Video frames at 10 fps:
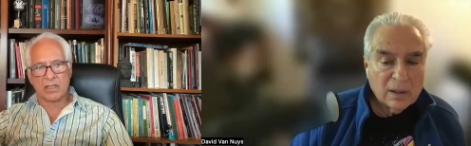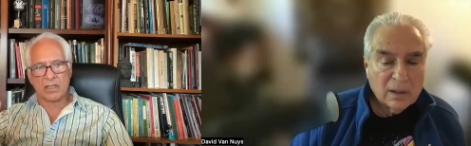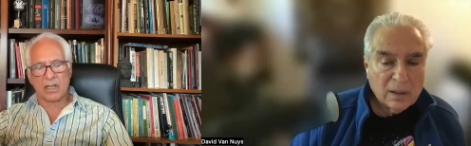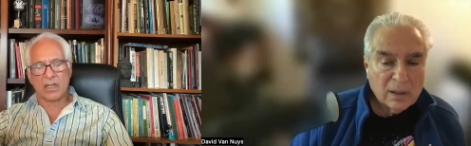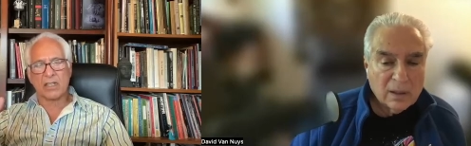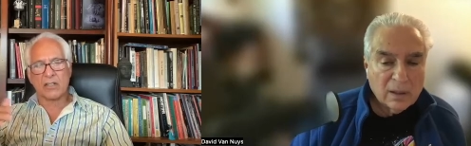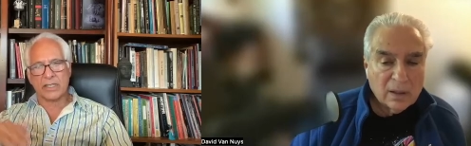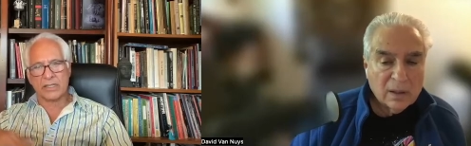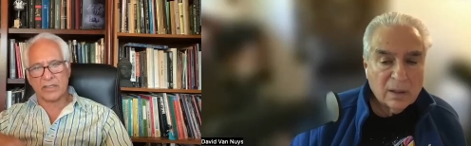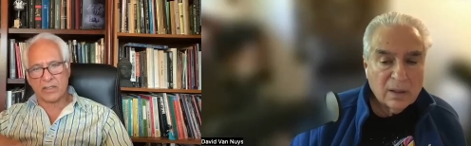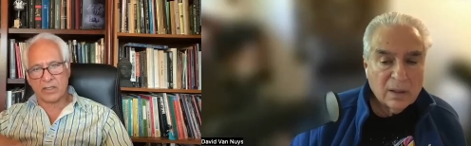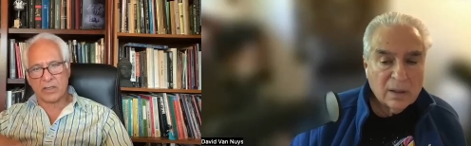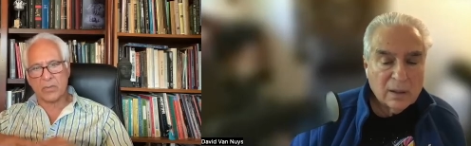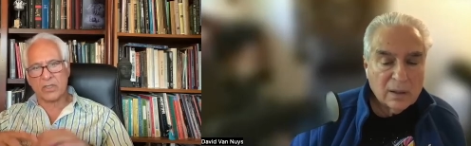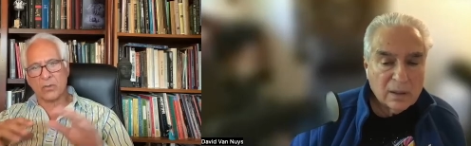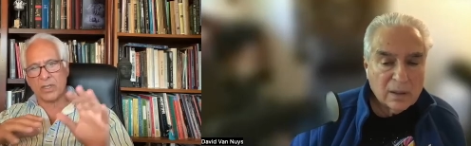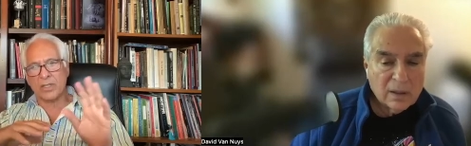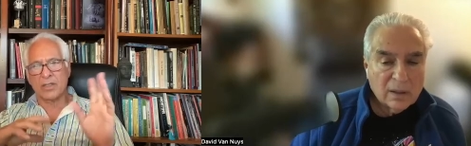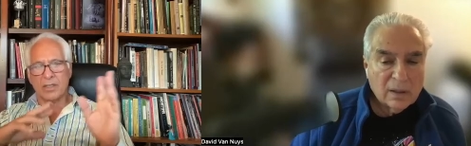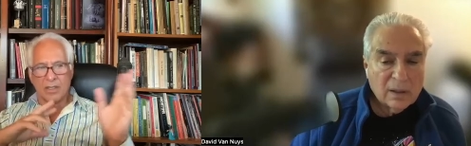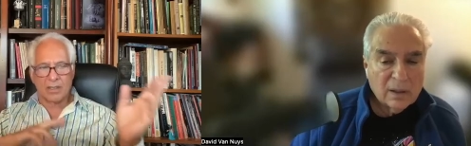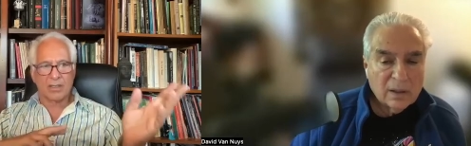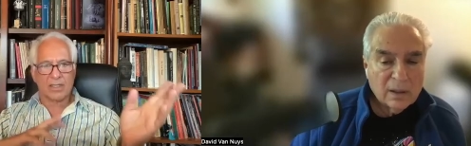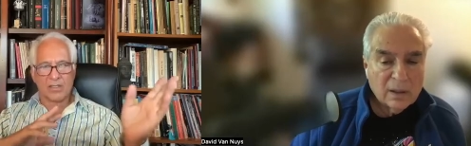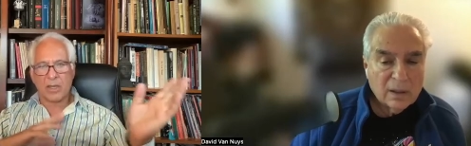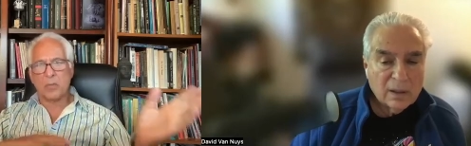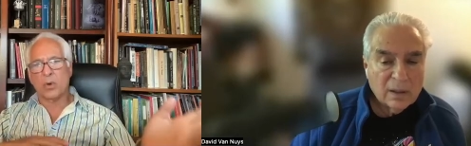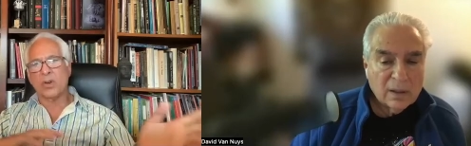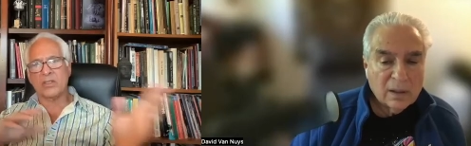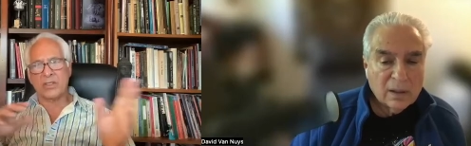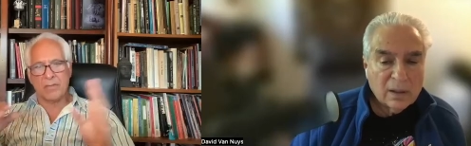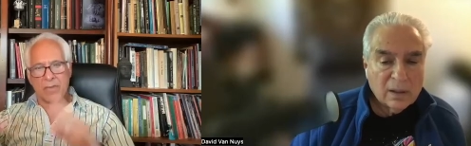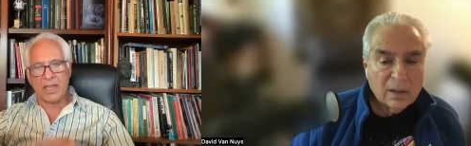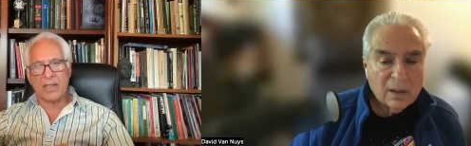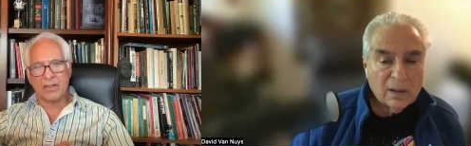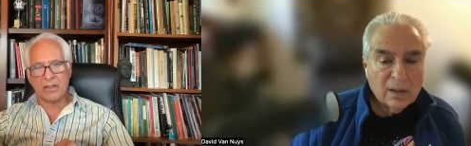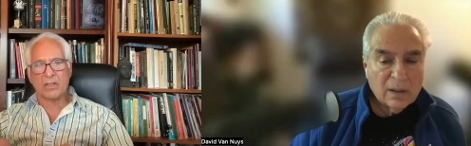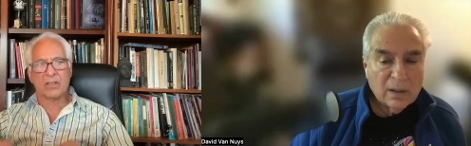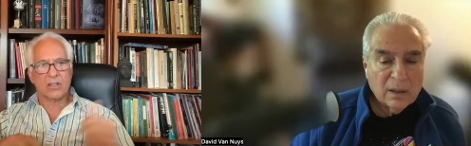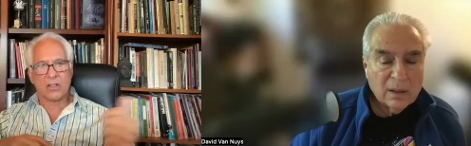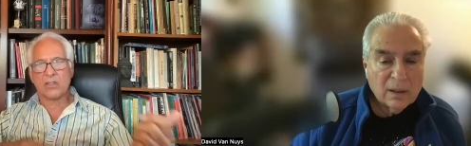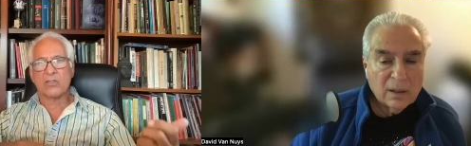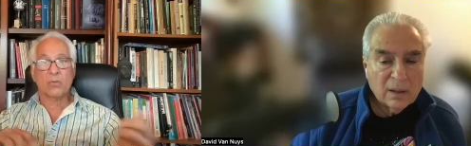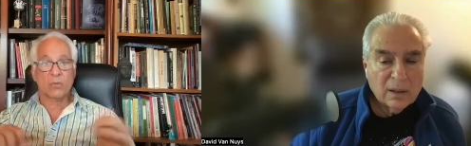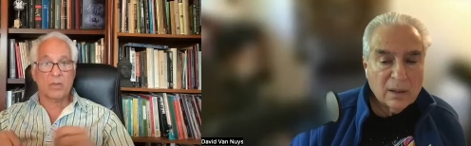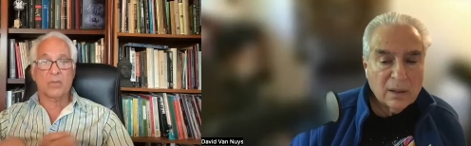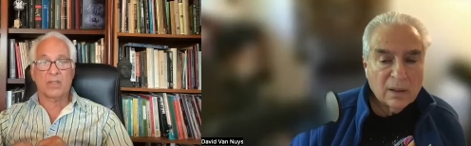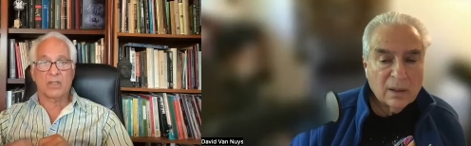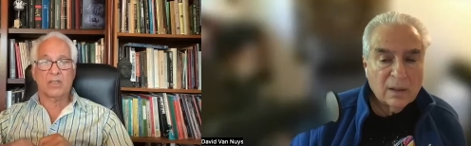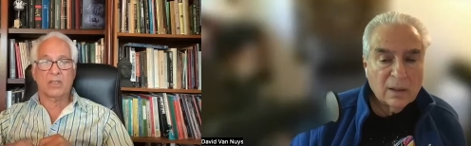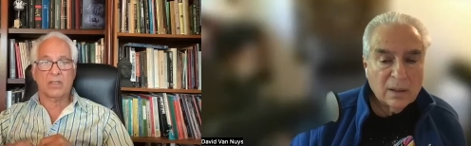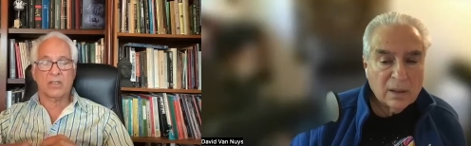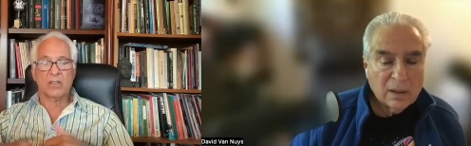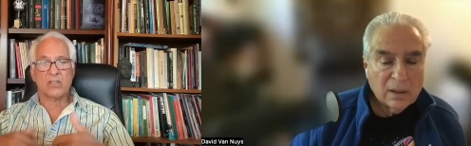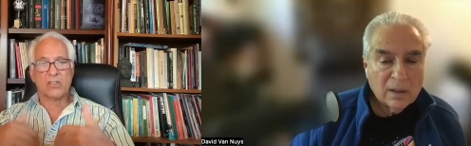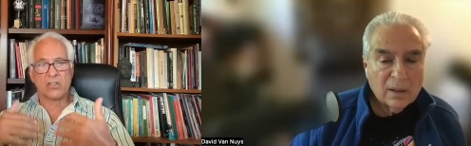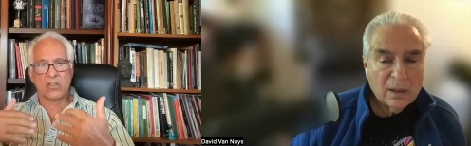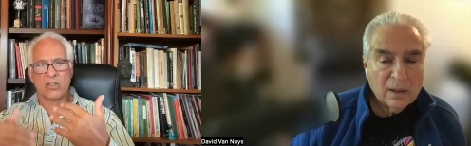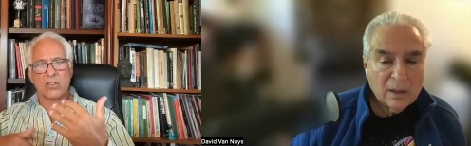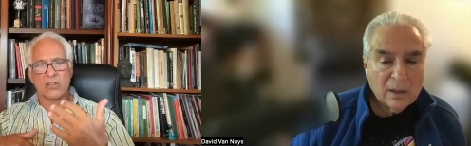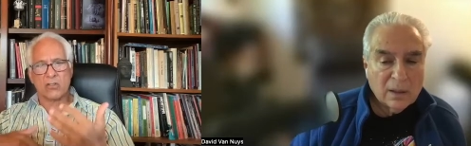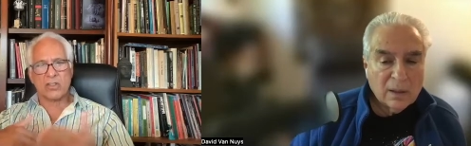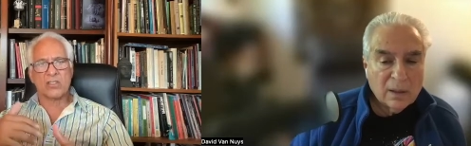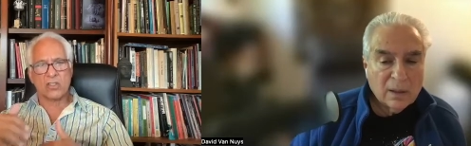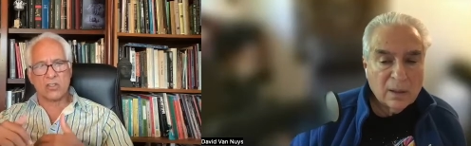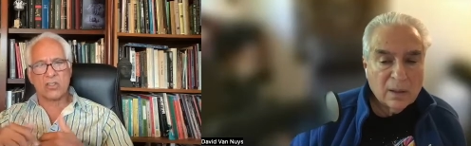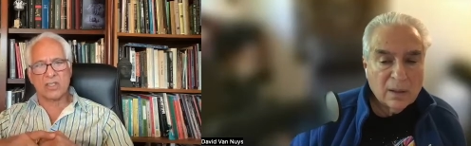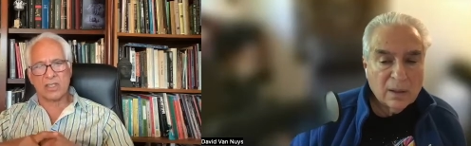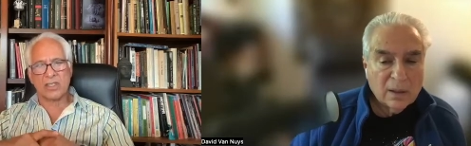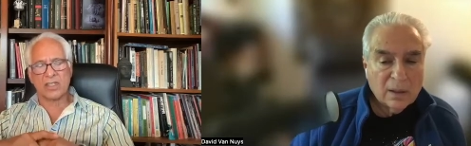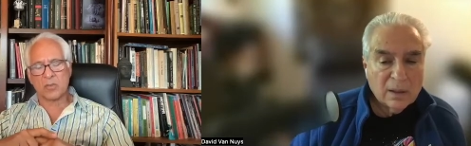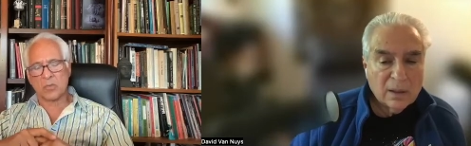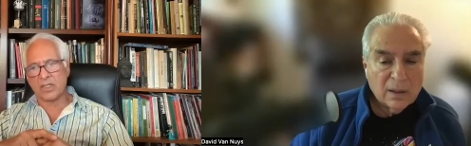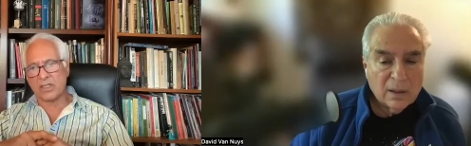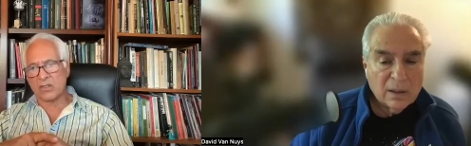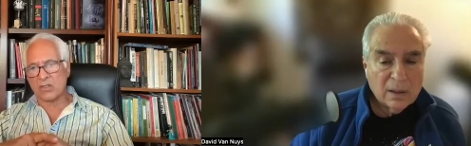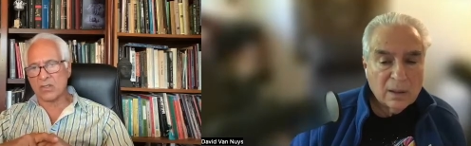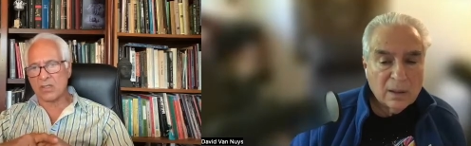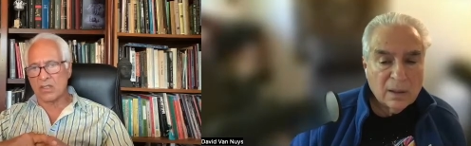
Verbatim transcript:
Speaker 1: cutting criteria between, let's say, boys and men or girls and women. You know, there's a certain transition that takes place.